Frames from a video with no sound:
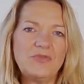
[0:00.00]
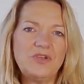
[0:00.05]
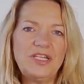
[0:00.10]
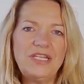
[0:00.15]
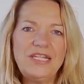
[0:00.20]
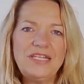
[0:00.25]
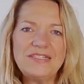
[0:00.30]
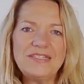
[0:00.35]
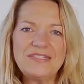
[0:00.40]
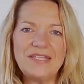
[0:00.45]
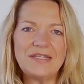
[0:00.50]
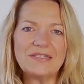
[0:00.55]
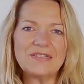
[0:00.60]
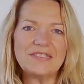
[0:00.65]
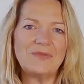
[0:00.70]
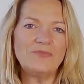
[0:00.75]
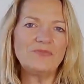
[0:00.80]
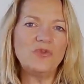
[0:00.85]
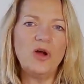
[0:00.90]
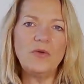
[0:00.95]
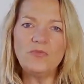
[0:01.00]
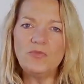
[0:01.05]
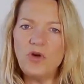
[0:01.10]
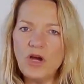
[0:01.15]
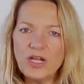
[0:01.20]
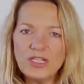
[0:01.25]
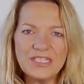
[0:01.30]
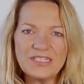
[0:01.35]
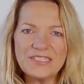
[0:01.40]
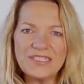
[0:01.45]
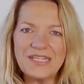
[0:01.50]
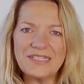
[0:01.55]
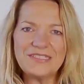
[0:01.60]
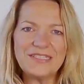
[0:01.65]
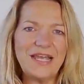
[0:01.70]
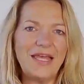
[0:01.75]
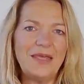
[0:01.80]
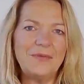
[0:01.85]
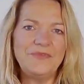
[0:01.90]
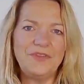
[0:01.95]
releasing some warm waters at
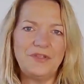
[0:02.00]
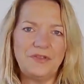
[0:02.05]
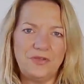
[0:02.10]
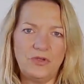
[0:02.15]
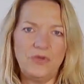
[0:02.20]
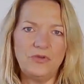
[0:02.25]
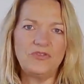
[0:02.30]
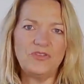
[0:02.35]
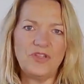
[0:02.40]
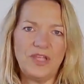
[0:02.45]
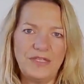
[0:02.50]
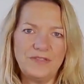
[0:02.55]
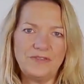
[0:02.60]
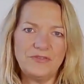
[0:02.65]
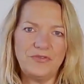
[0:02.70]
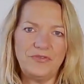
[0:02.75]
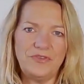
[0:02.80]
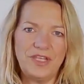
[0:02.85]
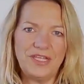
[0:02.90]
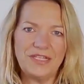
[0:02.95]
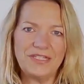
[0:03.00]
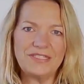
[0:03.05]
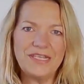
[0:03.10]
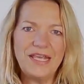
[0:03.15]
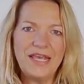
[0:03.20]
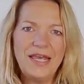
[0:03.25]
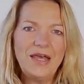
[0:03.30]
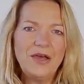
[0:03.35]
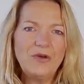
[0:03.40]
times and those kinds of things